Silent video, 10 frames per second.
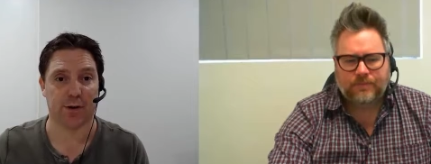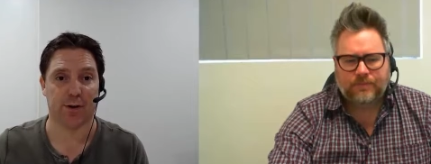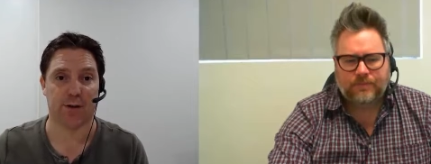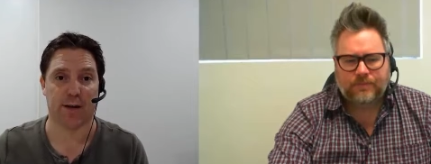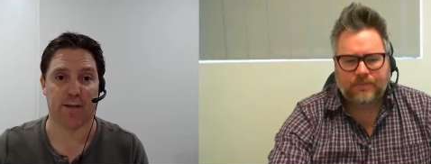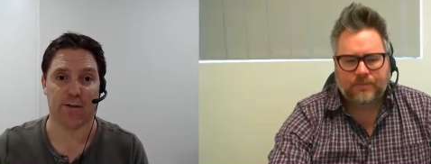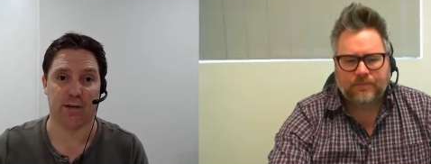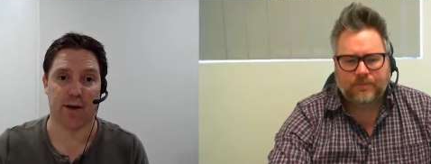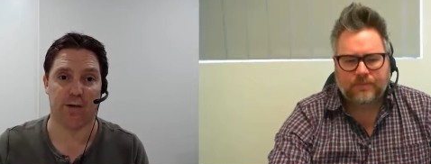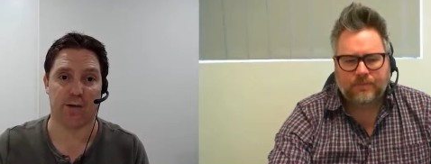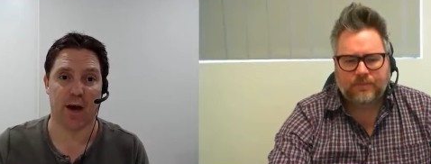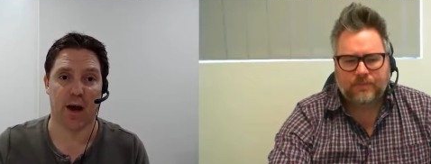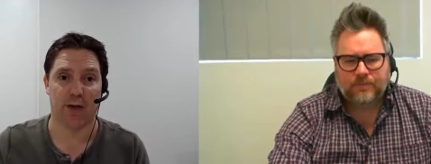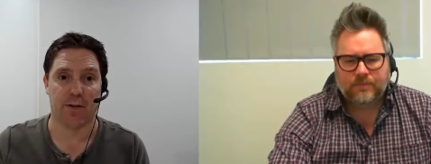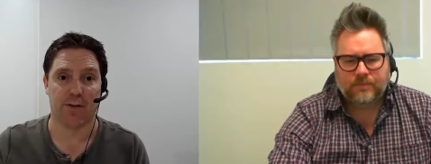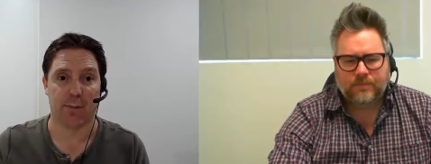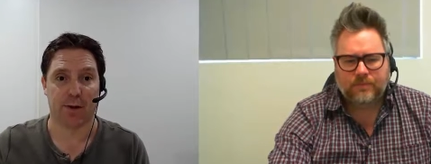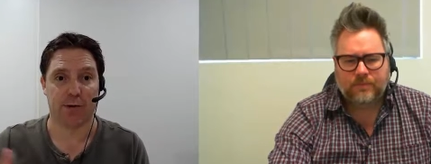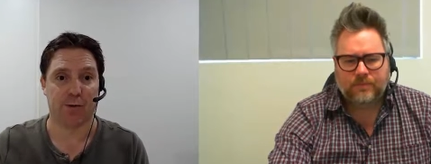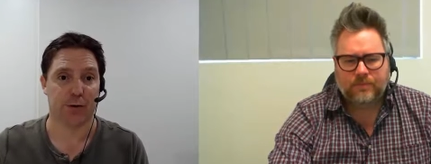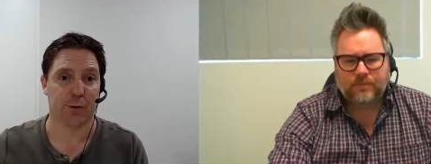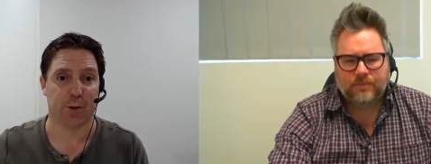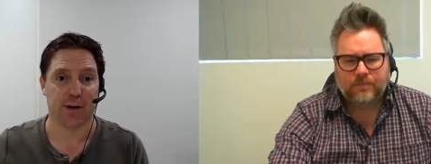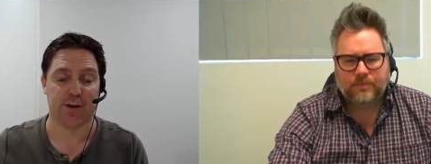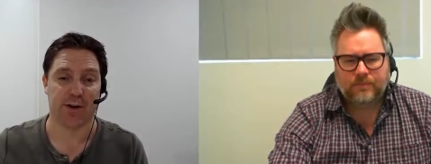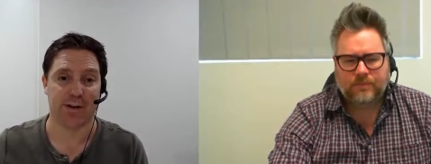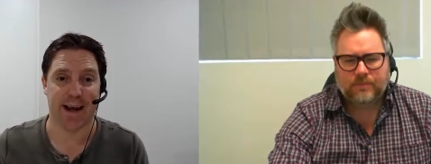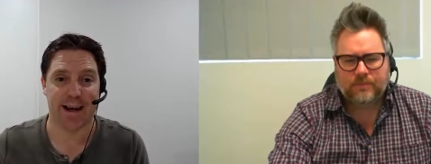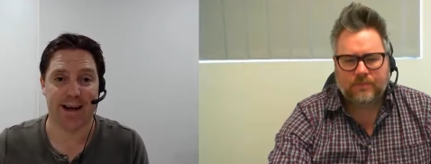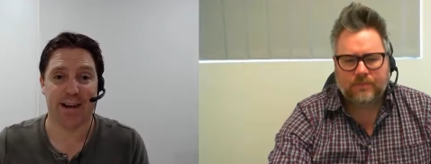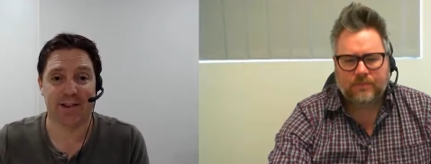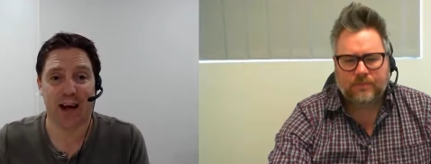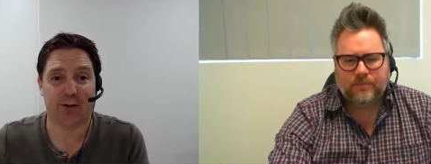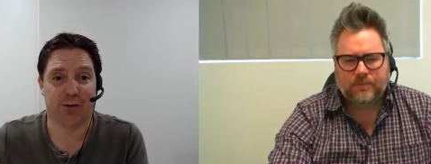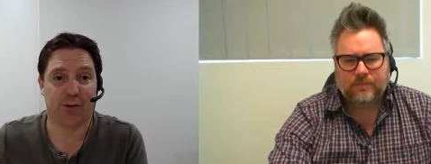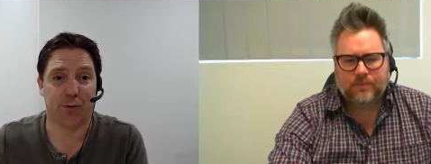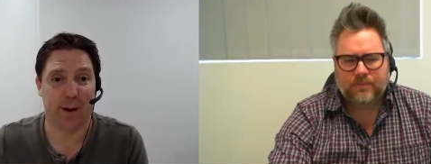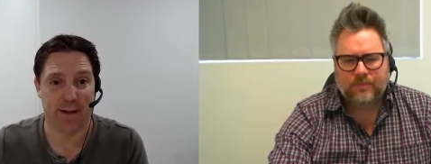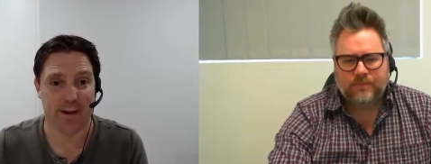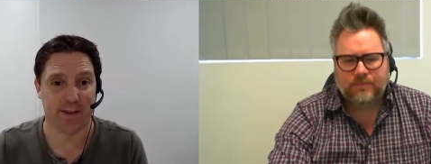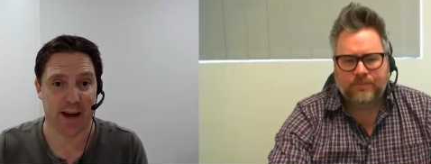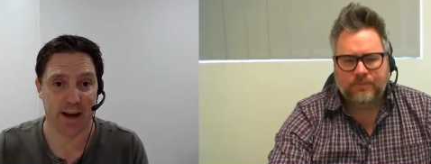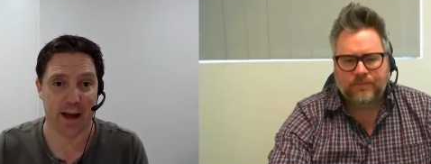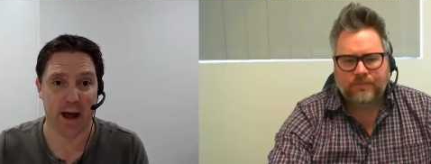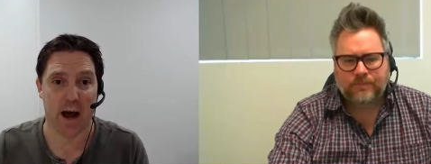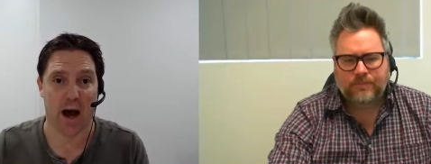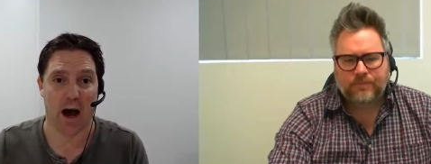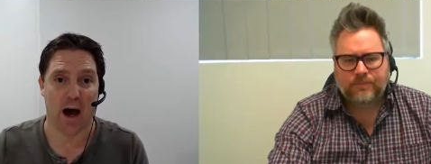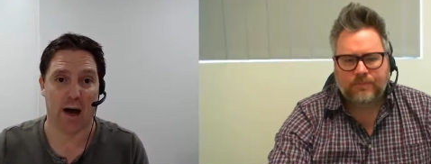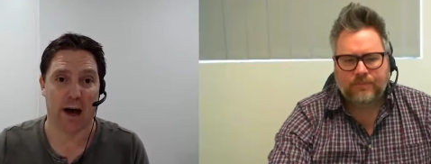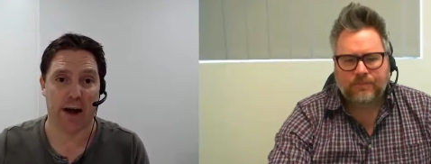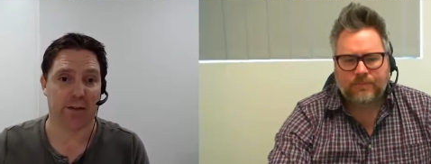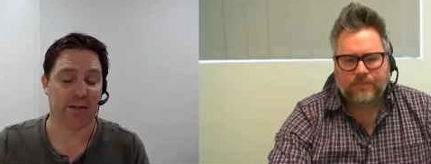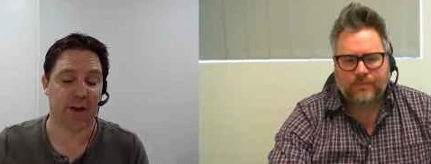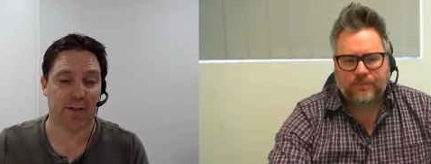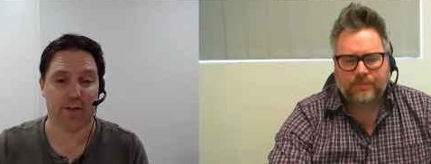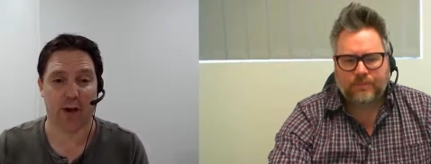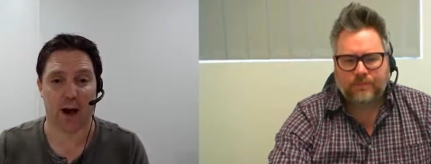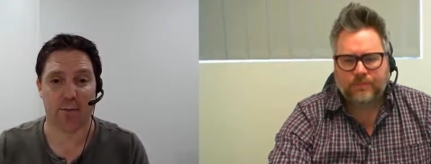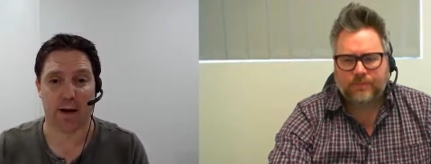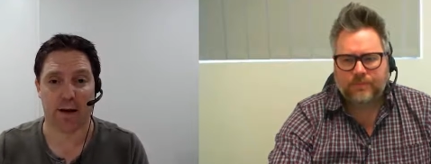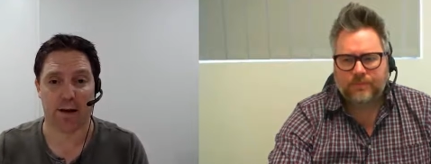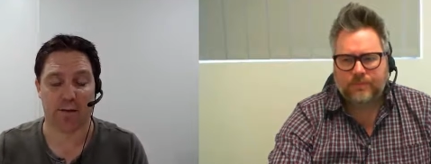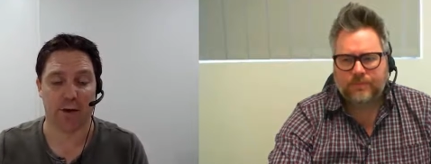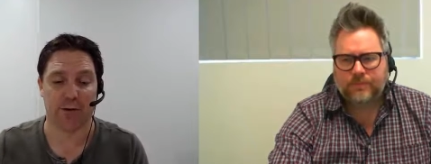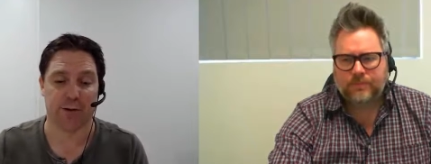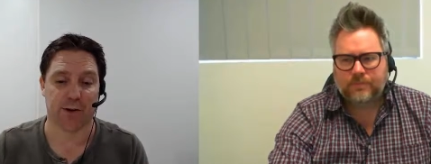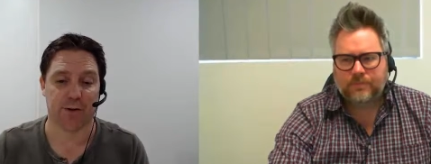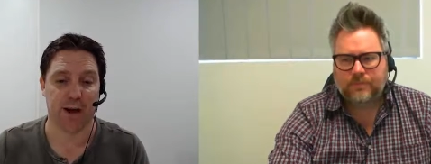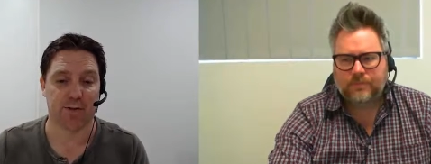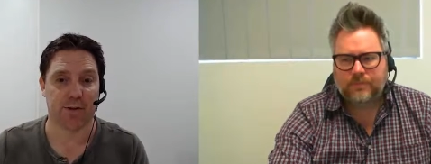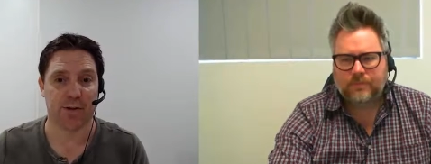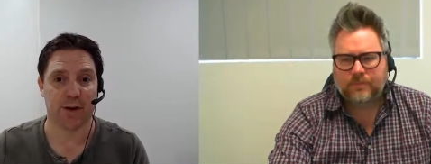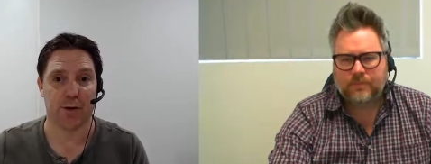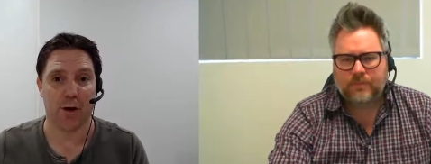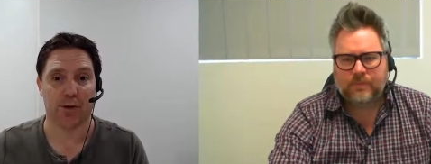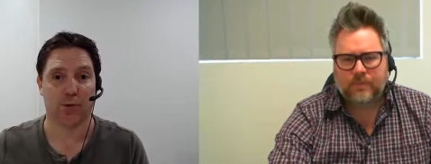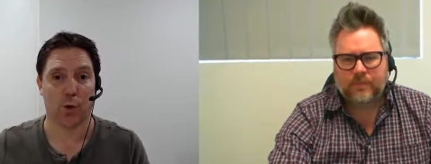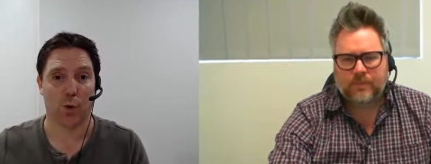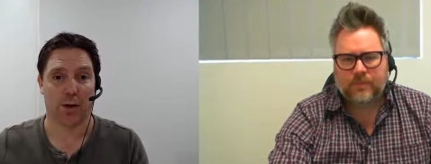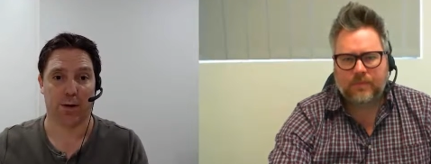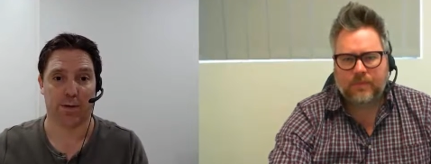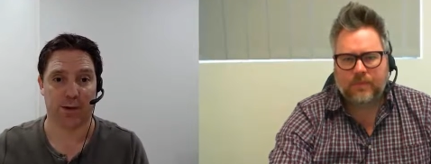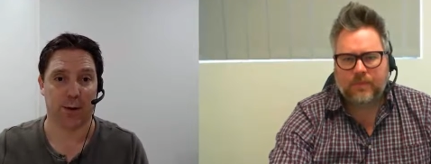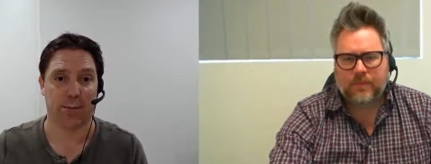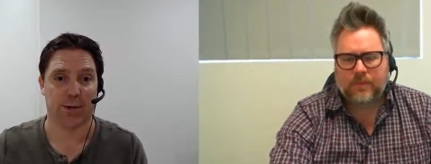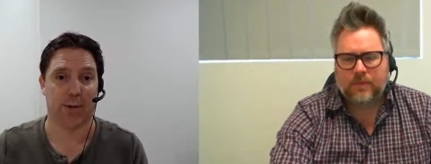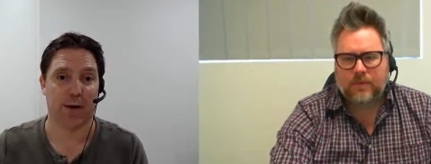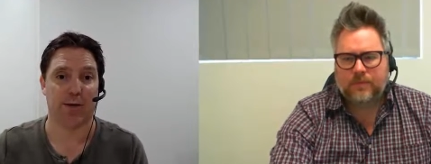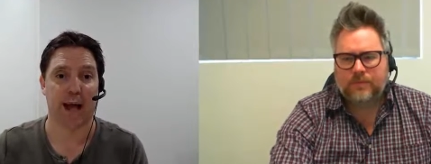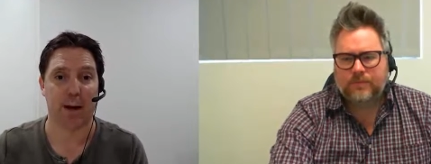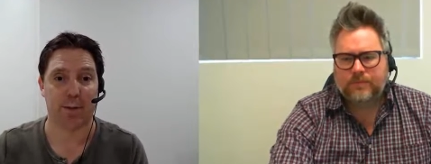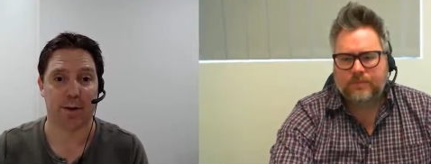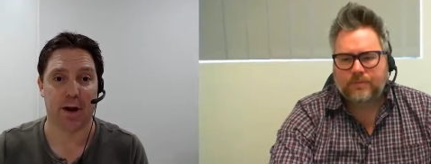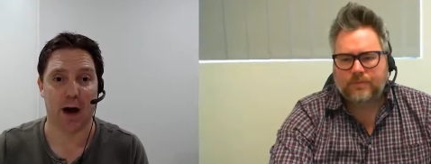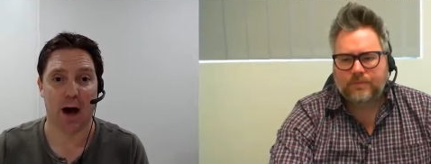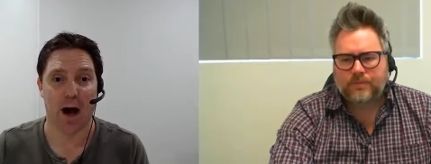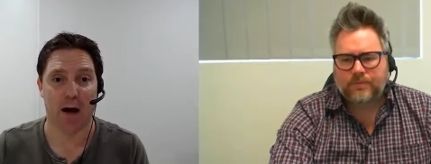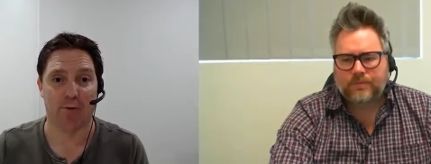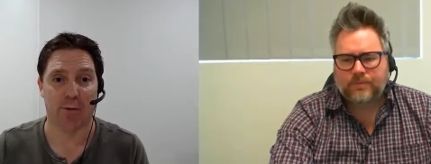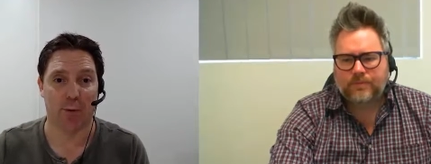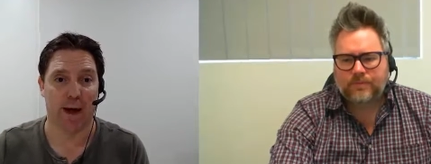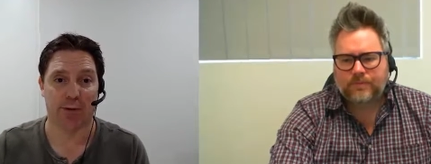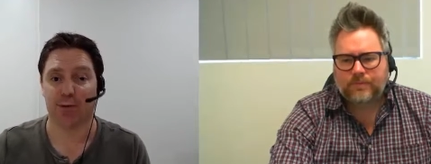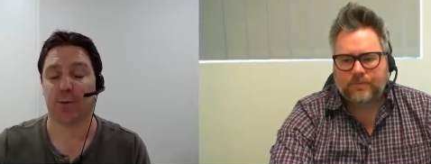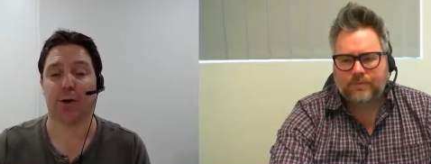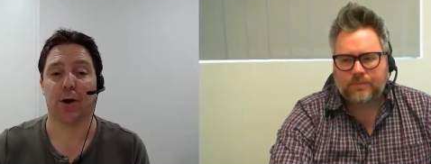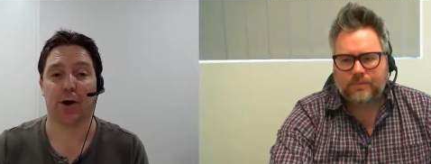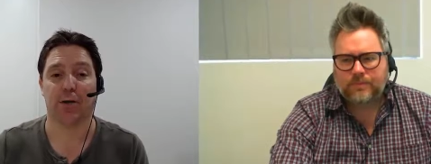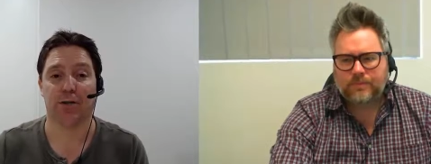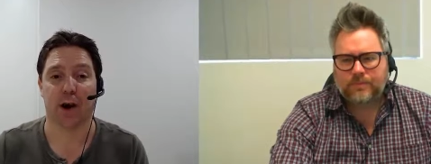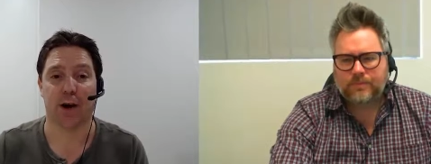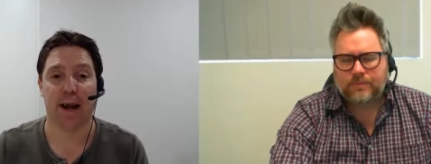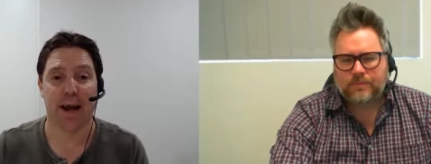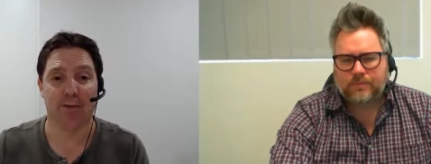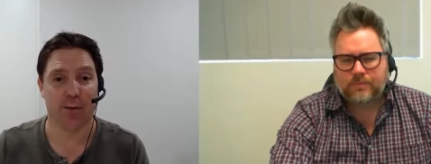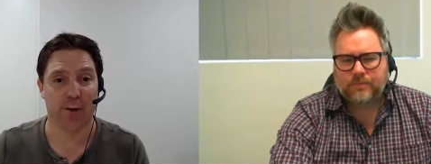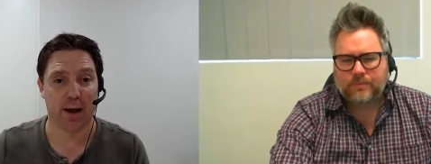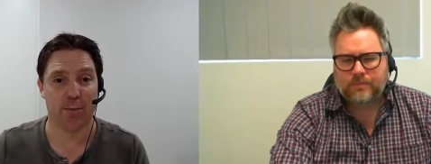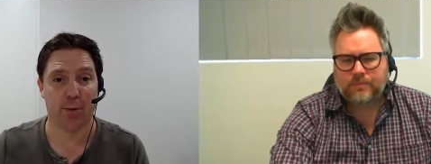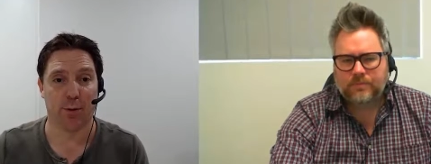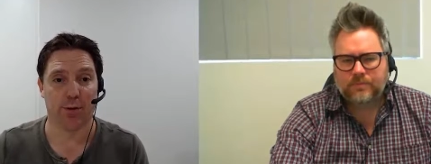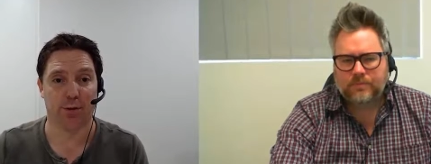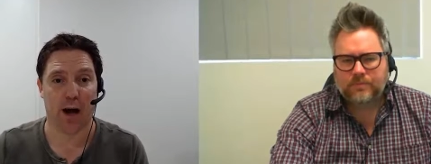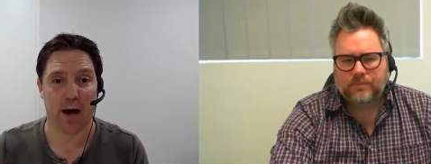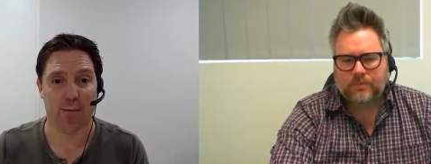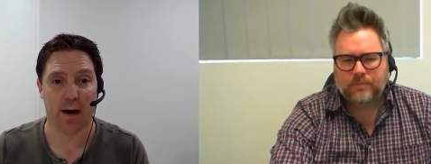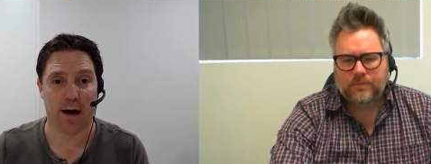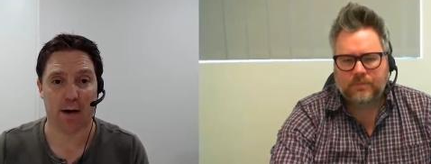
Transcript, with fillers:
Speaker 1: a contract that says that something is due by a certain date, it is actually due by that date. Uh, in other states uh, and in those jurisdictions, you have to send a notice calling on settlement to actually happen uh, for that to occur. So it's a really important um,